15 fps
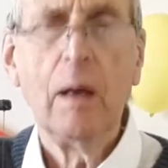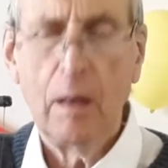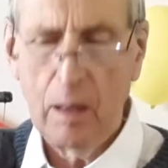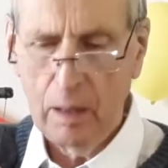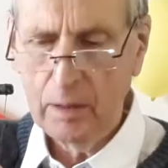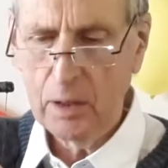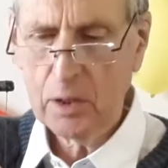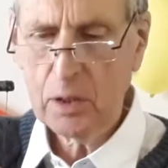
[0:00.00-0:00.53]

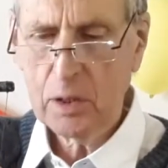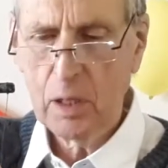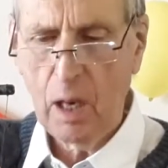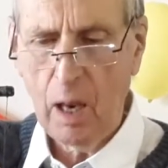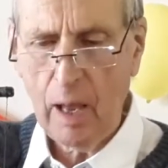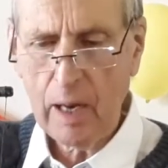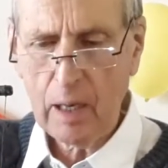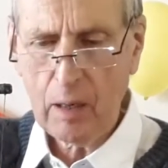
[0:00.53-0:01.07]
and the
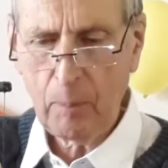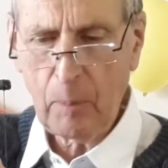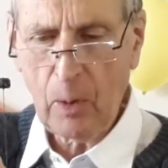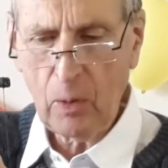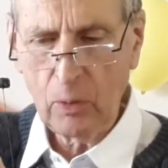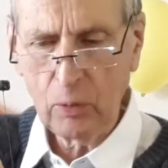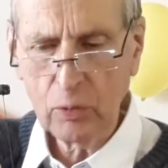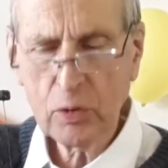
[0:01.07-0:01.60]
like
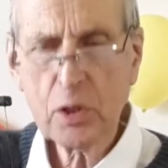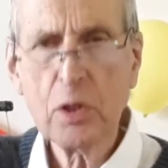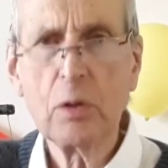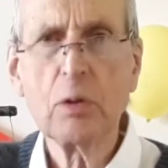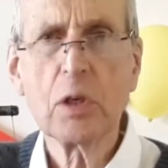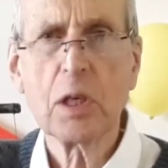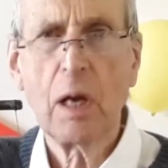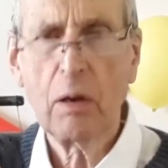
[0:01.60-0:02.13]
poles, two
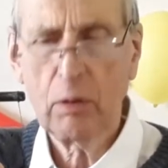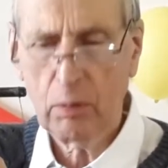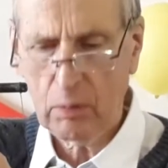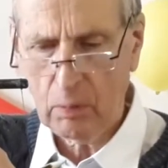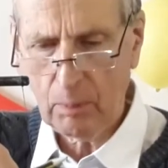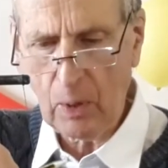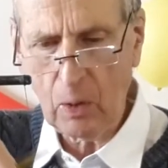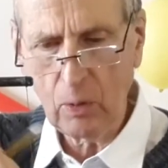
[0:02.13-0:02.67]
south
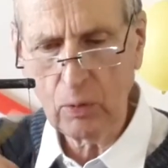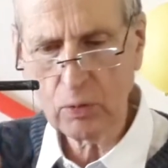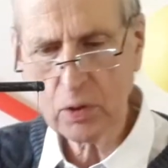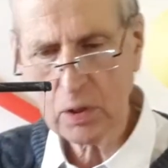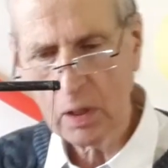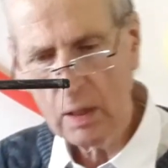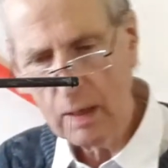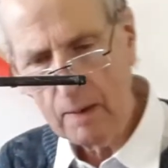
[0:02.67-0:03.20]
poles,